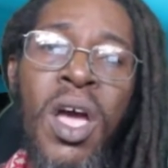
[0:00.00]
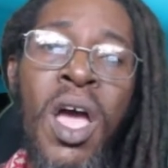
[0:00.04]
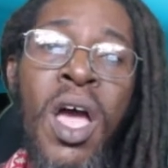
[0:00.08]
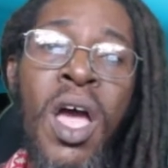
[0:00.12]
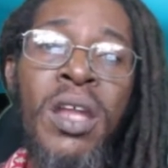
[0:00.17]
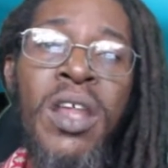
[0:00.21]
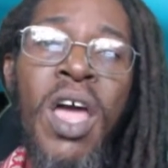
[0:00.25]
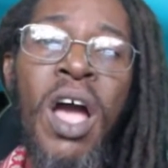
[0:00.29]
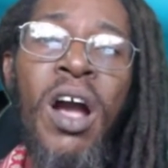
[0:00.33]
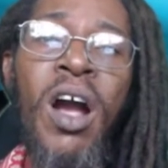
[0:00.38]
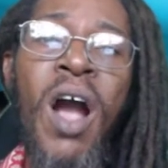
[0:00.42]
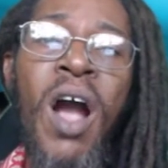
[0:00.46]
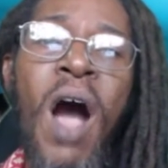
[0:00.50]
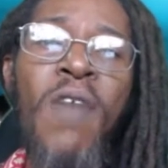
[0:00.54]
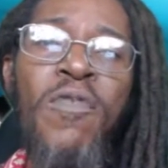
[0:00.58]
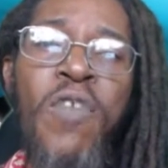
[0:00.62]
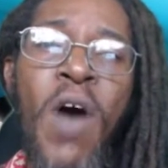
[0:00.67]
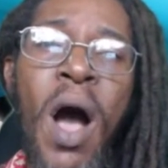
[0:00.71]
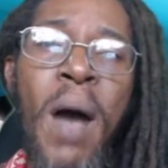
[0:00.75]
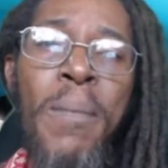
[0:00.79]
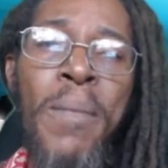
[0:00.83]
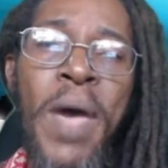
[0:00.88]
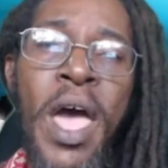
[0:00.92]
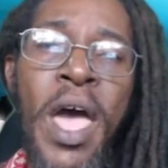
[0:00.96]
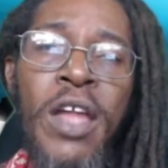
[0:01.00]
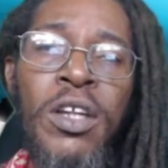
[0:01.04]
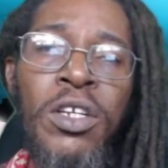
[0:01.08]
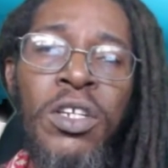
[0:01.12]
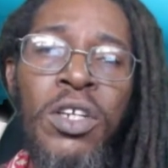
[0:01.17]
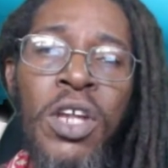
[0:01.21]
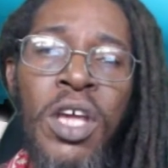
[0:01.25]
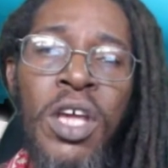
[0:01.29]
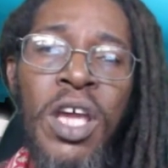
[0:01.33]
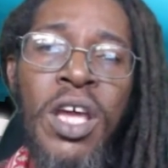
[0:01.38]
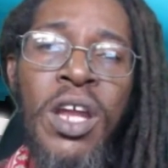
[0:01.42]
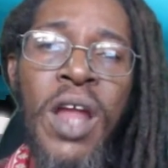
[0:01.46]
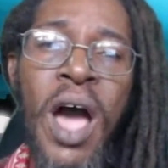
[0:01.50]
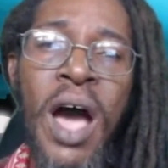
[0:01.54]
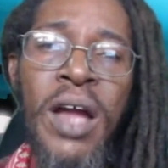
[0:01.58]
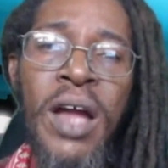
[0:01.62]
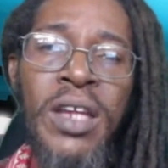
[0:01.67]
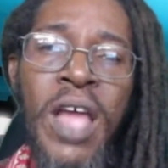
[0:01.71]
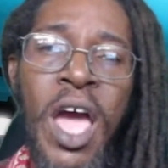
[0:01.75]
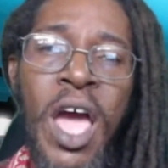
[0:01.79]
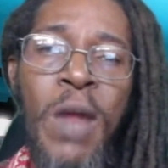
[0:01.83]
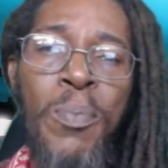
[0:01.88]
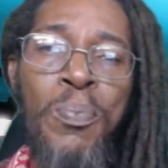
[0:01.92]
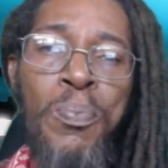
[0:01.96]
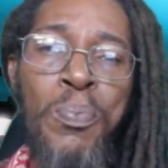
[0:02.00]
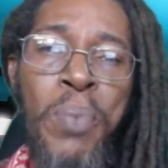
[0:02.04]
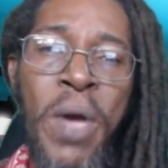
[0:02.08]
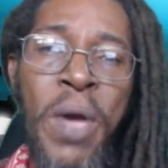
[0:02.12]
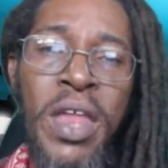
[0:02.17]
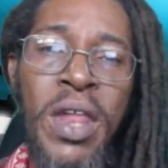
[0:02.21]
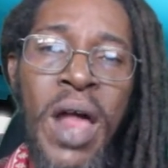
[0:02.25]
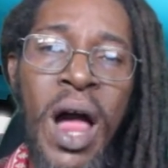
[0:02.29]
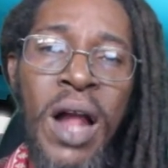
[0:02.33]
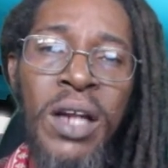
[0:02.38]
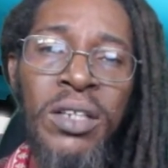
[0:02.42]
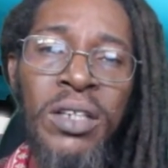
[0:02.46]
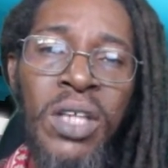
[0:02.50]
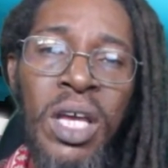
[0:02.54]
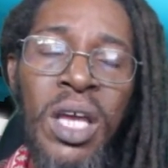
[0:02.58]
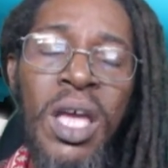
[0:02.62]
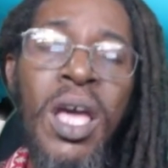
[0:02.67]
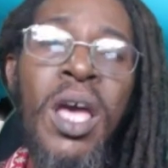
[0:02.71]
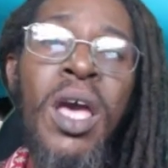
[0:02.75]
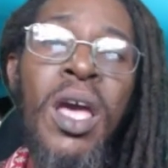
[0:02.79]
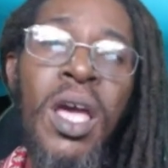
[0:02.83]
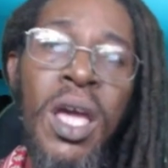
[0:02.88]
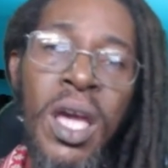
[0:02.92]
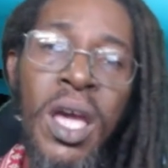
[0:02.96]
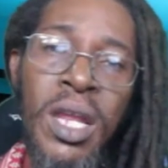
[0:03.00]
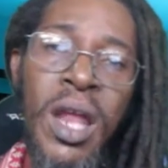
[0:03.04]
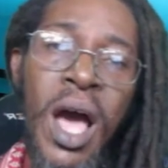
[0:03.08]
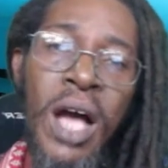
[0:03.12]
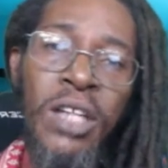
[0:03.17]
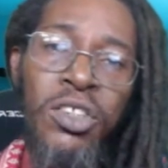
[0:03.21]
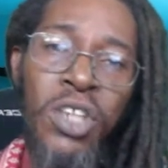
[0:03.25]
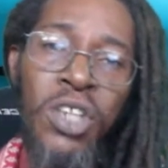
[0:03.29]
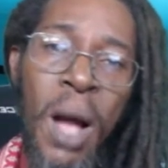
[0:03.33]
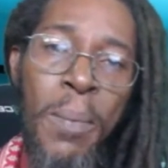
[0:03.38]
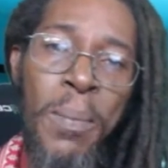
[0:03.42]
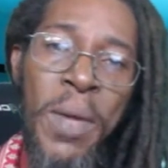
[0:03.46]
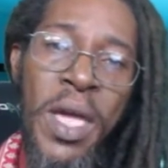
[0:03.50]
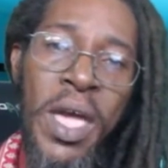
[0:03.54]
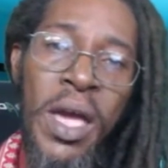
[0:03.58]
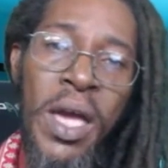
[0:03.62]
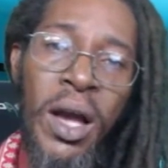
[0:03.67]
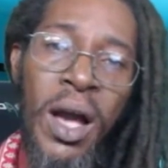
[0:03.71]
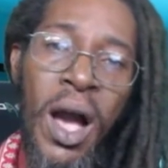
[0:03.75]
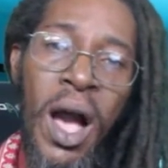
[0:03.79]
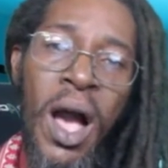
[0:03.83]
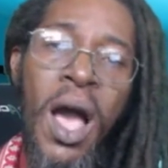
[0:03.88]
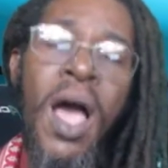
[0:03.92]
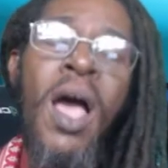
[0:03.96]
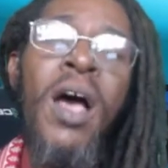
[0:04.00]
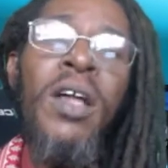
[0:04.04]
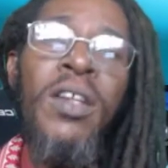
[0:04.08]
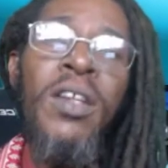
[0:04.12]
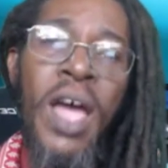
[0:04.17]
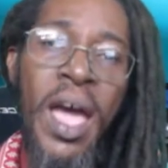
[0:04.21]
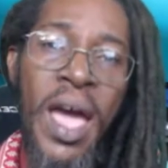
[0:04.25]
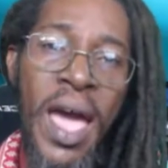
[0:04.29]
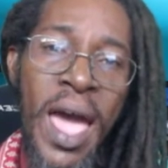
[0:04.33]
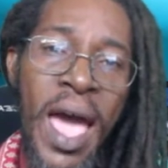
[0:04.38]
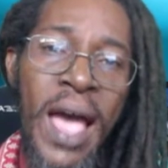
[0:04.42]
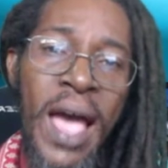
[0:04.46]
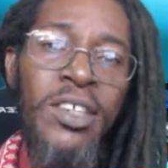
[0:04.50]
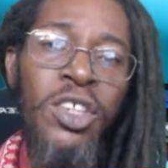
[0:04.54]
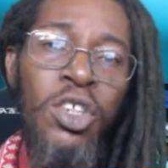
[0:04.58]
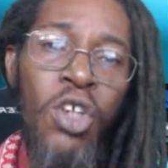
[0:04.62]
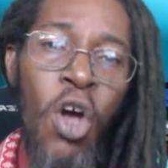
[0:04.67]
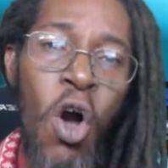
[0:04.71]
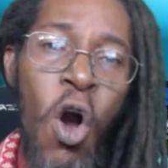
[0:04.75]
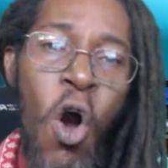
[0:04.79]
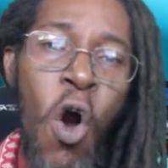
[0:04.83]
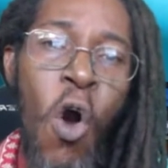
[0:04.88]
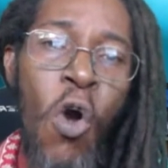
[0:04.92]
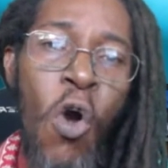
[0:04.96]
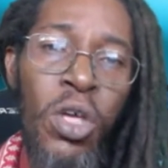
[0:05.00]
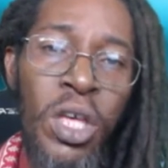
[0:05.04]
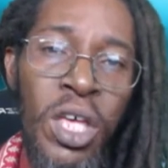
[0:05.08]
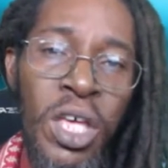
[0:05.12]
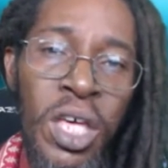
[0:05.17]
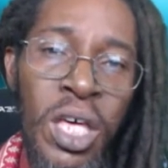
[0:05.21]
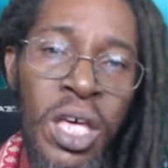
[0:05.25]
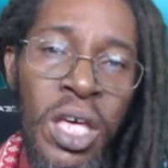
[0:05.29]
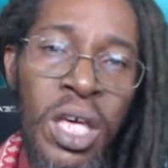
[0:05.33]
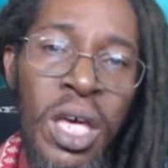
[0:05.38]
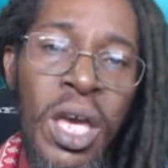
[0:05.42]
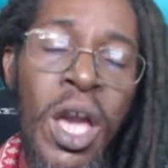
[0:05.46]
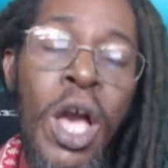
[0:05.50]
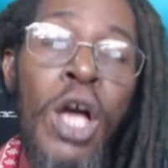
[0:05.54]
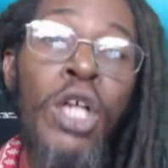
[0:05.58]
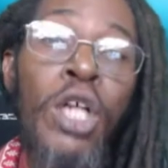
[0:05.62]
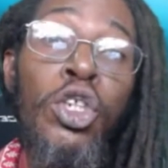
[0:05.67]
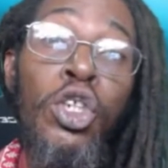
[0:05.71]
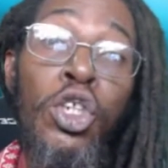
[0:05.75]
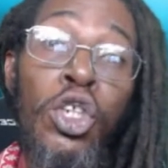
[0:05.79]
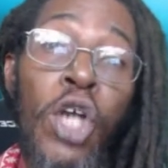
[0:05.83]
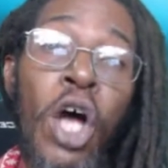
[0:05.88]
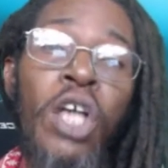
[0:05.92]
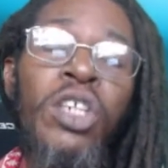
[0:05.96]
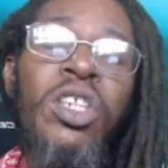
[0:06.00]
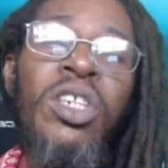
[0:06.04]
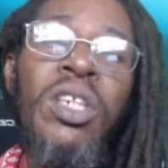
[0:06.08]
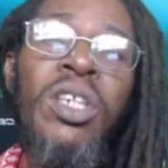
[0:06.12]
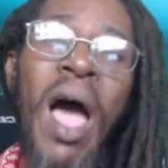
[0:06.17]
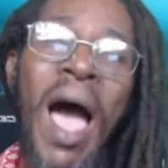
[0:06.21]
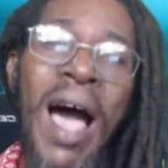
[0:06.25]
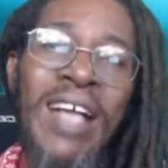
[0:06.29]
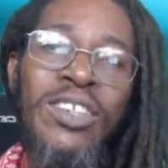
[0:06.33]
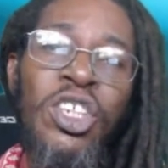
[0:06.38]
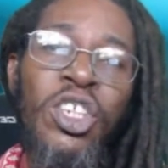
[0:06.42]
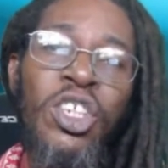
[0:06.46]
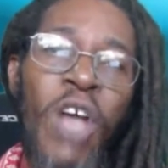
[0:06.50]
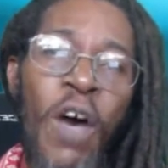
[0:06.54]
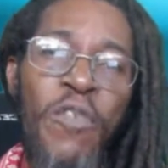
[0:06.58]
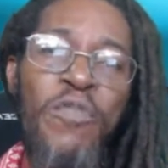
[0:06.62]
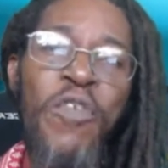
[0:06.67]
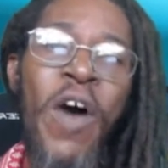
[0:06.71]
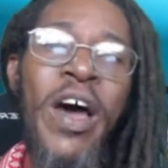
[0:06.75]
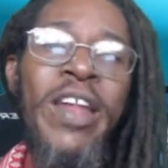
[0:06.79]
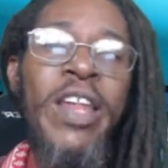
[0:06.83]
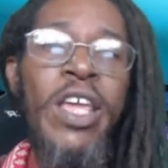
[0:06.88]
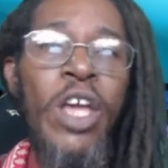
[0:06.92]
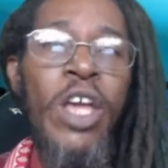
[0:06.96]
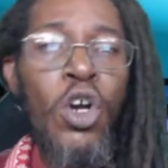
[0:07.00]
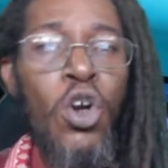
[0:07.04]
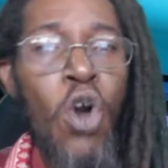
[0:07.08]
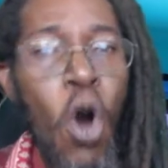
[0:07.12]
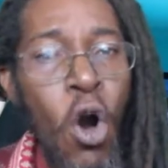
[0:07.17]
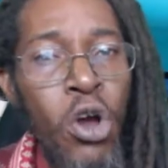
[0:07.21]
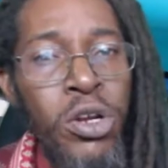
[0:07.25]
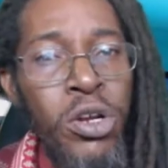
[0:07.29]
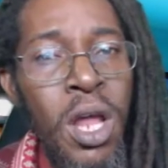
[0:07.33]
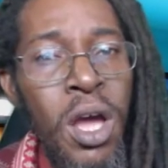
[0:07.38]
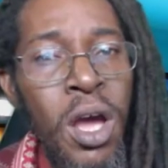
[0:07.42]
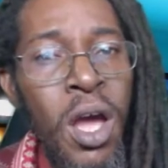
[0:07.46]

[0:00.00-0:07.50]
The government need a death penalty in a Jamaica. The SOE just a suffer the good